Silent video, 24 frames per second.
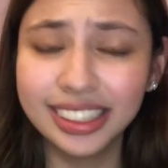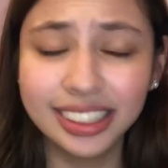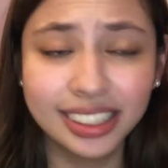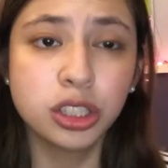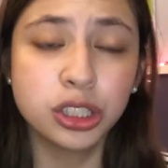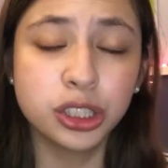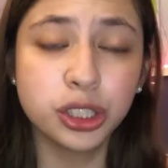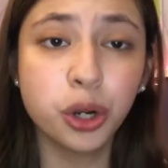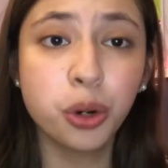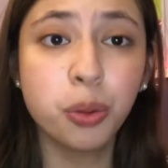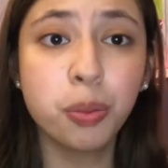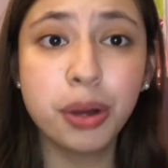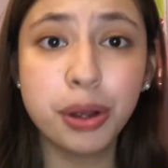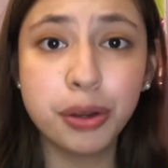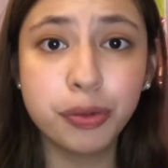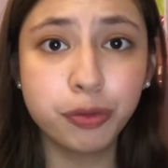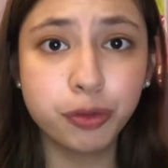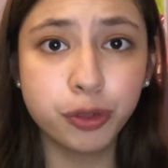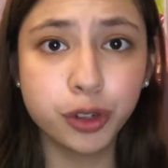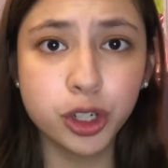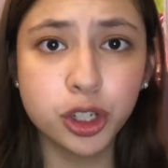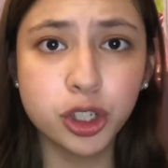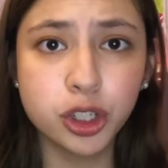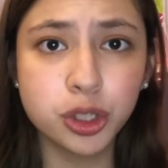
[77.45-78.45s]
So my
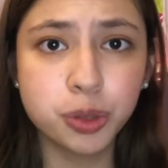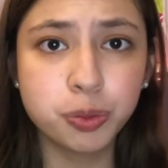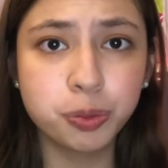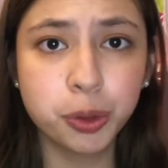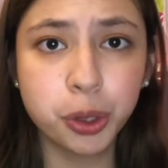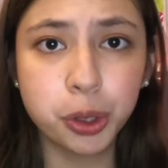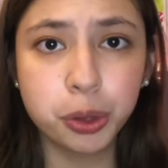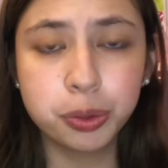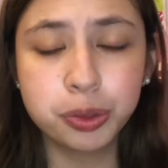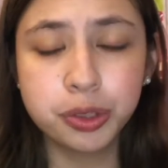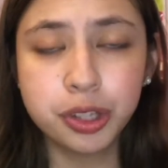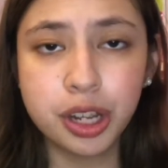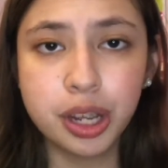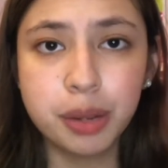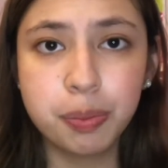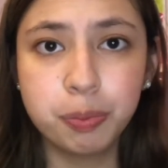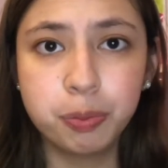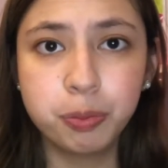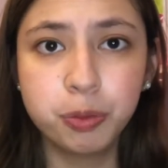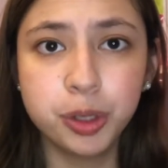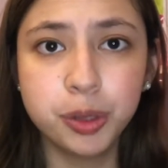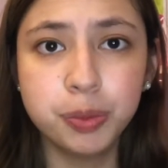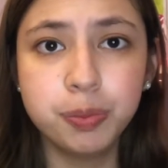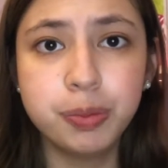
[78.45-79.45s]
first pro tip
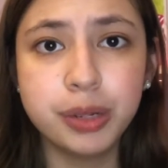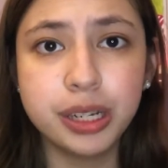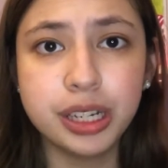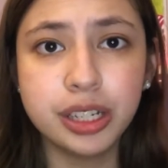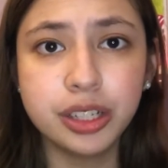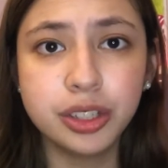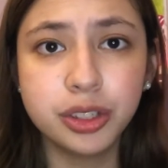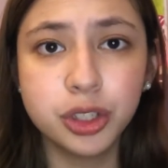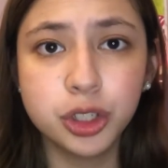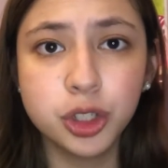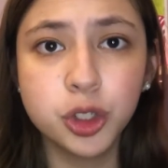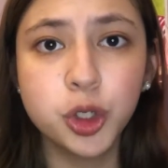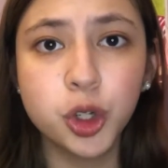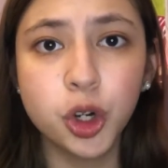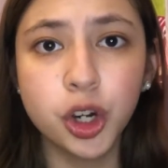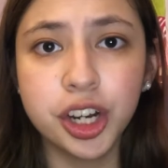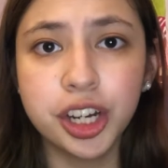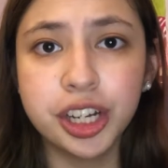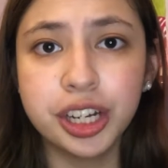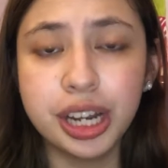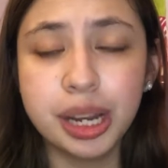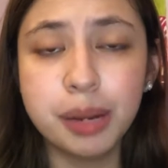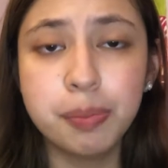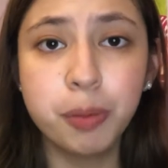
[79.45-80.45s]
would be to
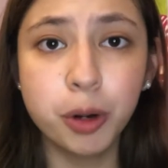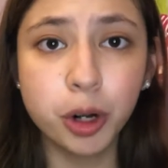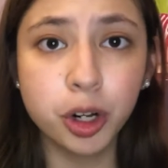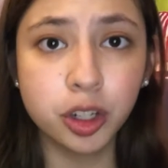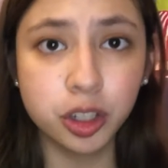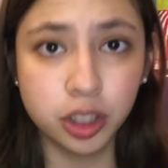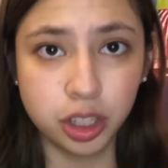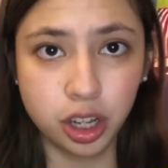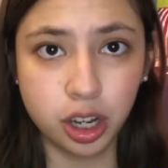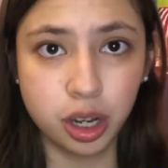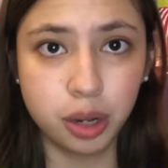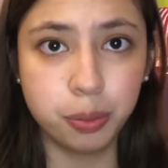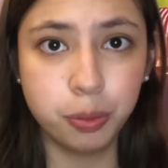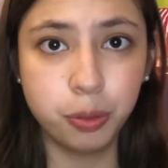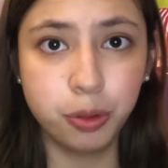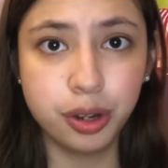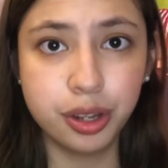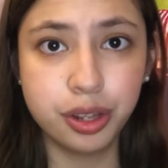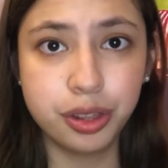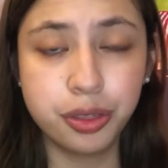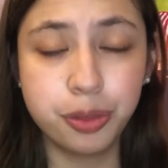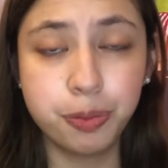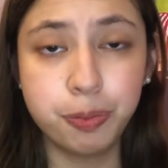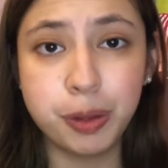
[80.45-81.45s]
join a book club
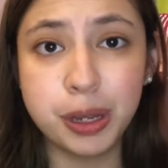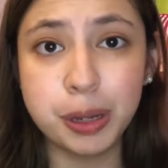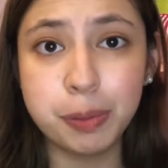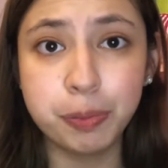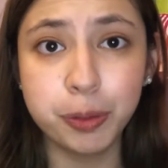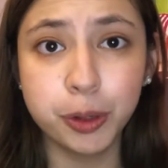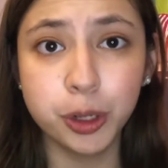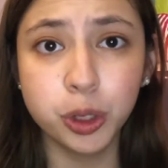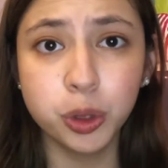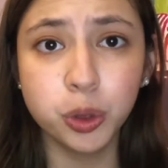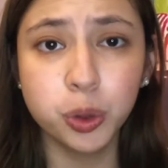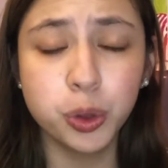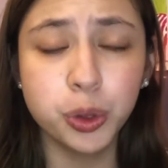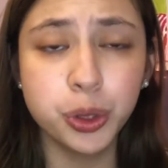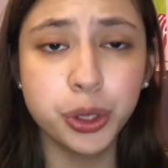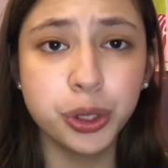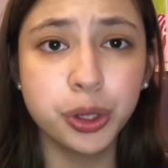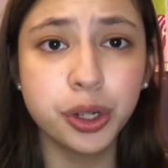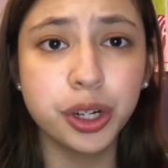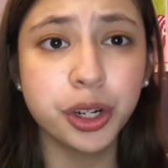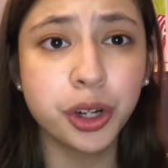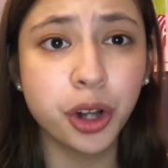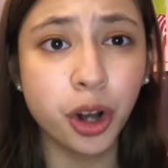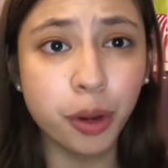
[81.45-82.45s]
with people who you
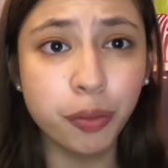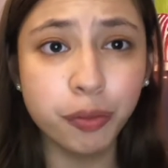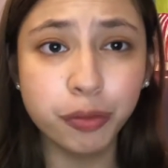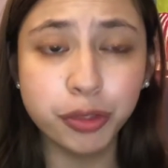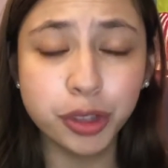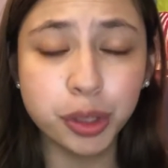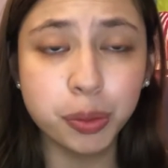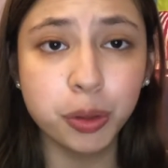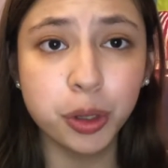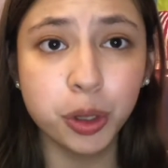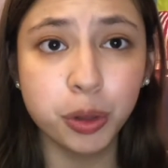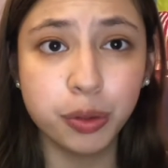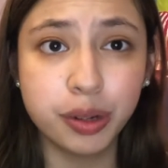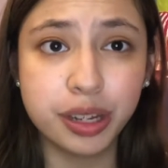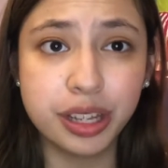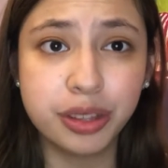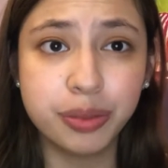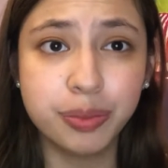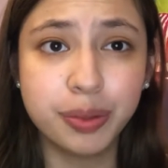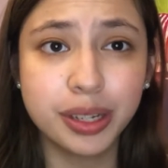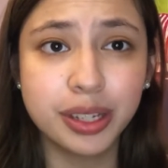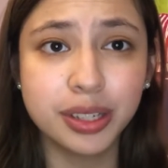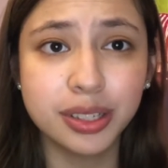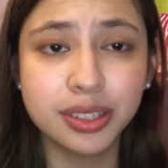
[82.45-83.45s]
are comfortable
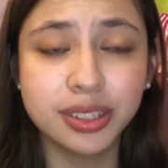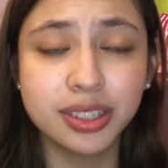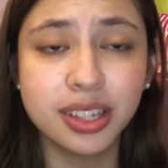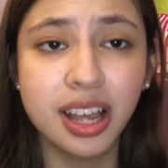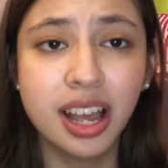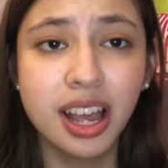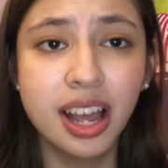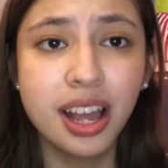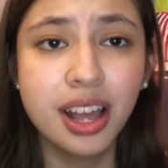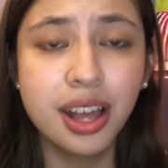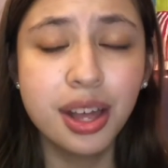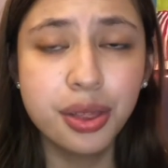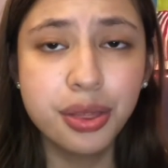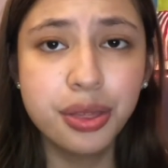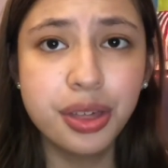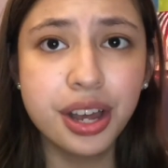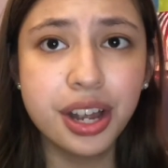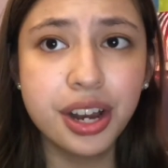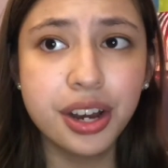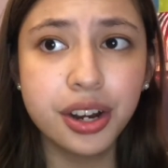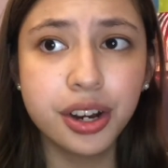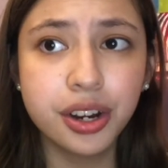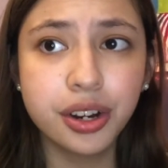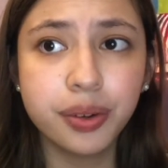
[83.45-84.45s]
with, because
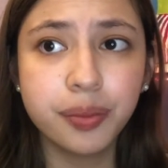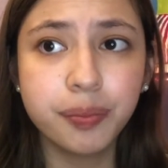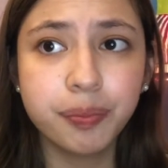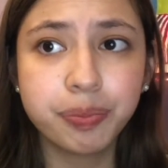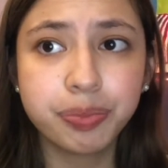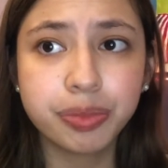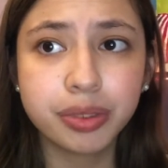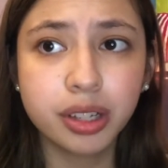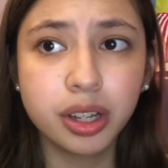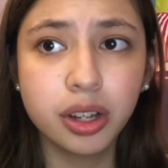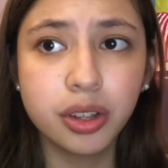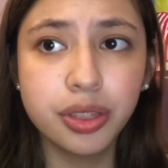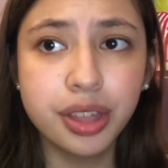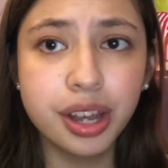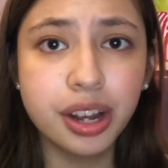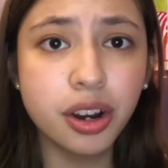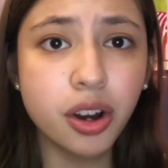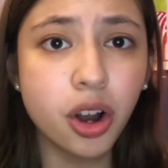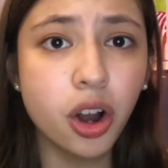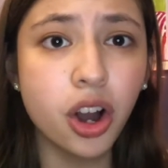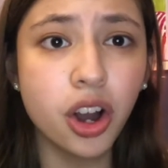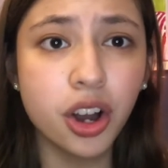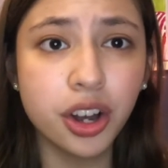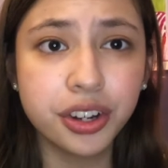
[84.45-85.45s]

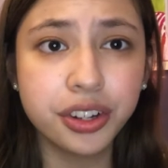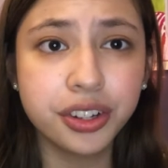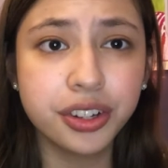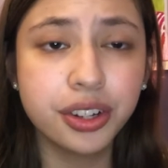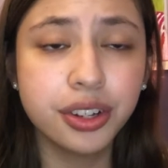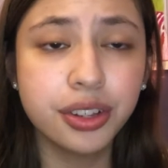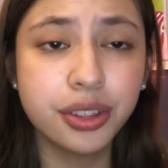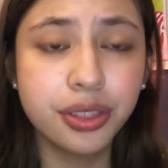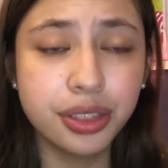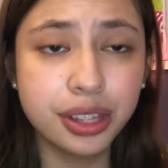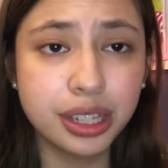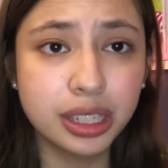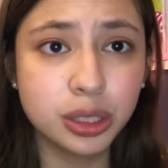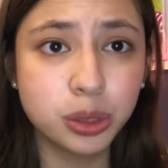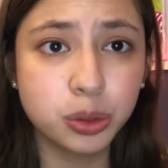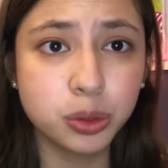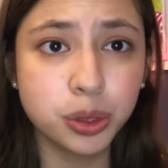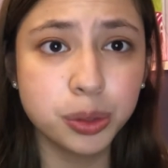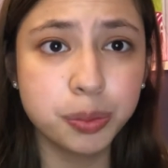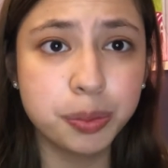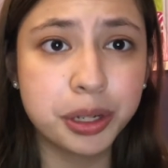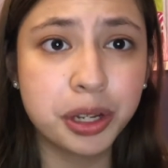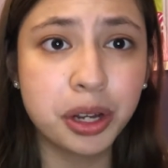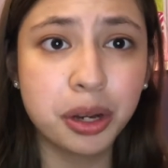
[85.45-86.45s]
thereon, things
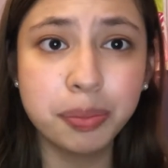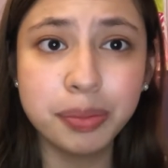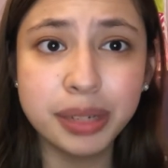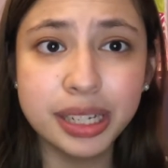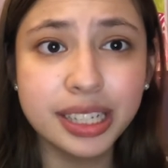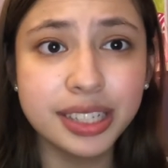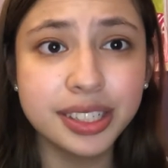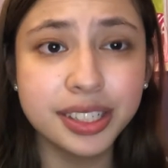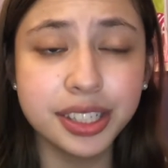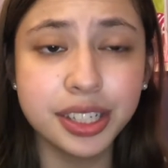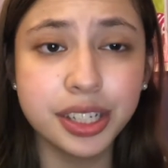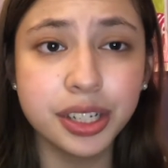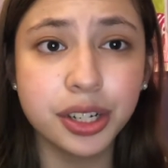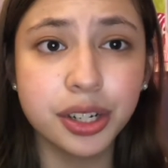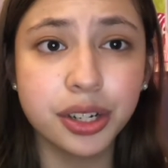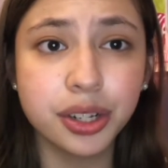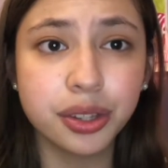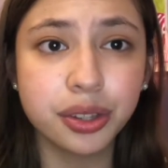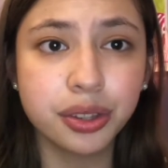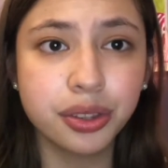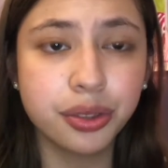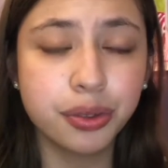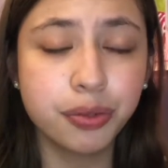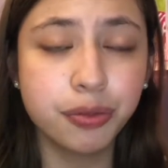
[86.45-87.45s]
will become
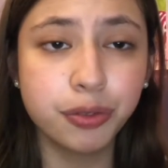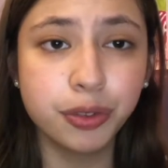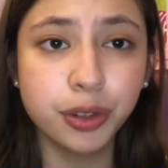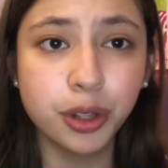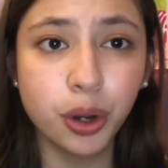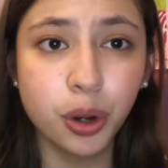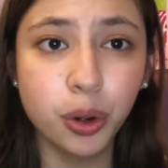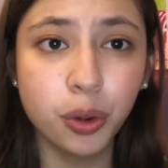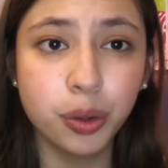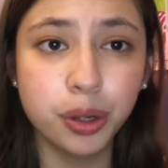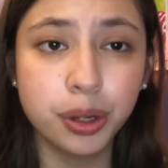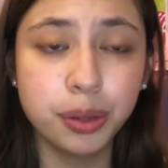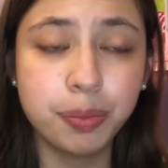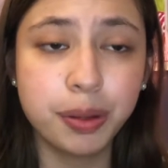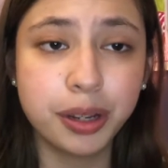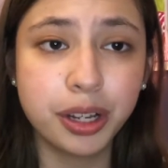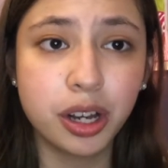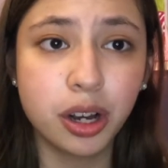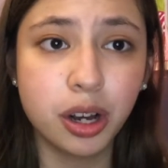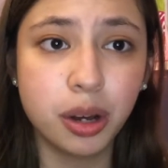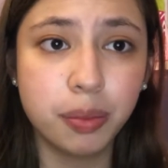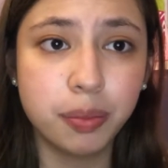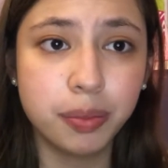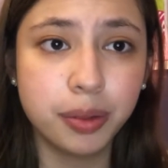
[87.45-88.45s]
easier, the flow would
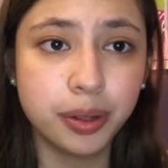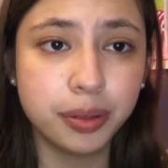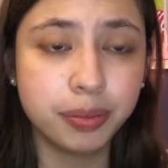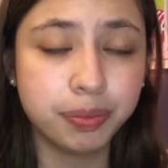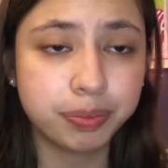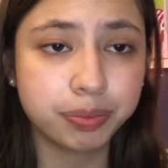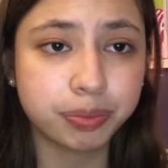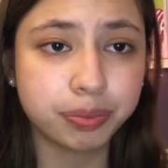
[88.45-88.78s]
become